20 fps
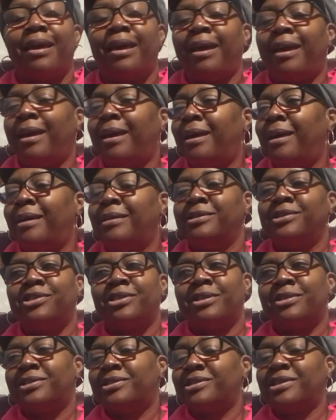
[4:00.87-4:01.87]
and
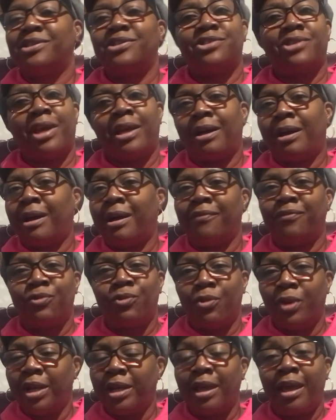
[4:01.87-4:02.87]
just shake off
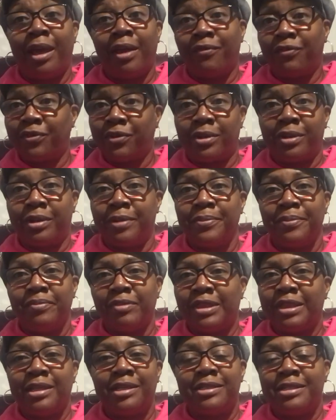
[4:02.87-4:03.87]
whatever
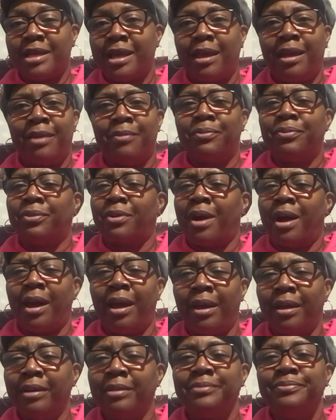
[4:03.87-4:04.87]
the day
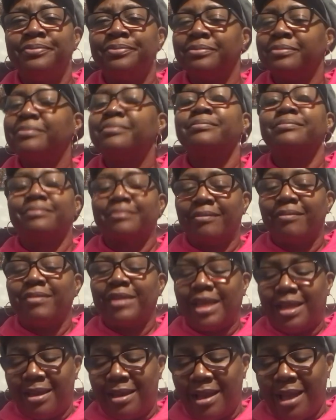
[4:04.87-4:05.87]
brought.
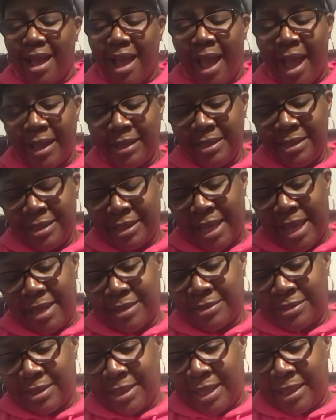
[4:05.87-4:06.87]
I need a
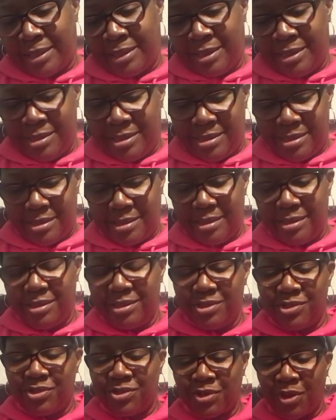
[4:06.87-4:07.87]
candle like this.
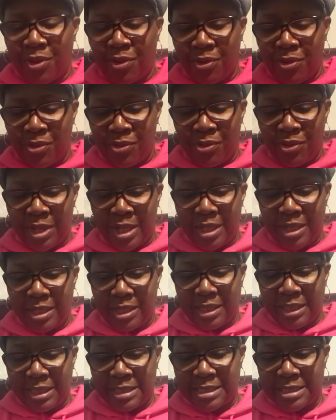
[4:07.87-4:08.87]
So
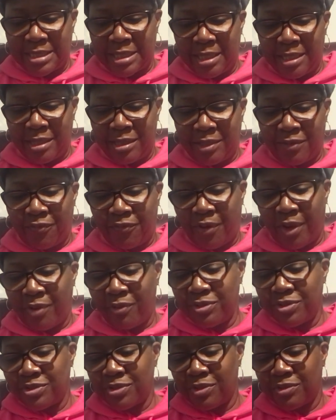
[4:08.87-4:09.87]
let's see, the
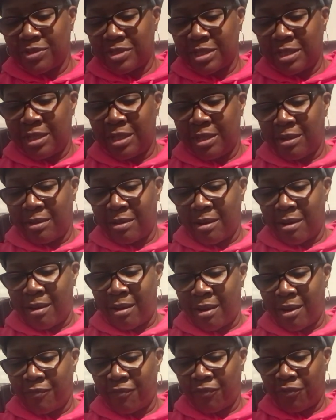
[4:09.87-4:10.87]
fragrance notes in here
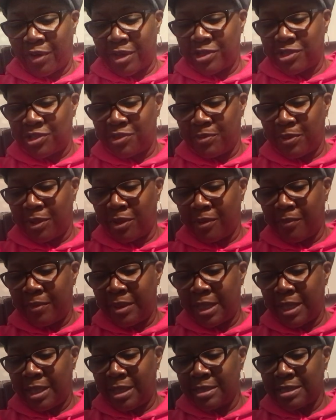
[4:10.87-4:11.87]
are fresh
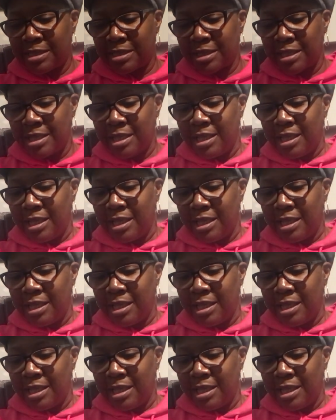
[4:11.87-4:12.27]
spearmint,